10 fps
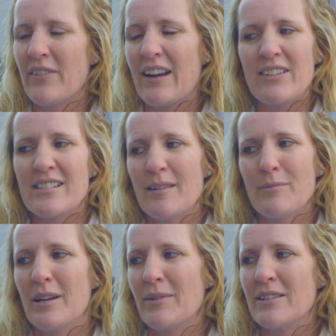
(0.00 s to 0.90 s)
Every
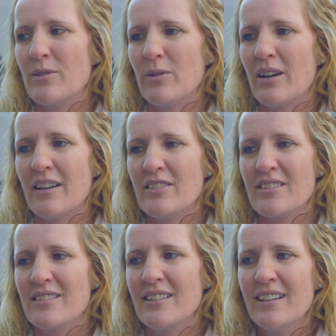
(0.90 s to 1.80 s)
time coming to work,
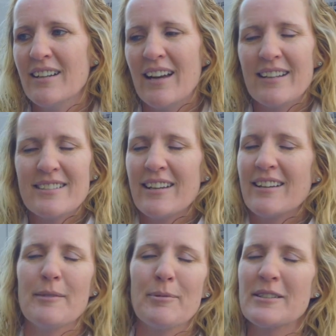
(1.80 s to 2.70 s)
it's like
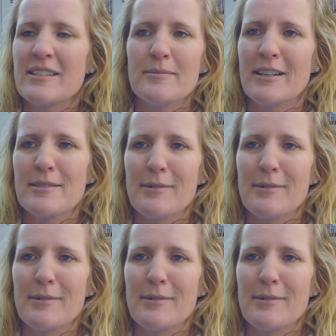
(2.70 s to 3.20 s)
it brings a smile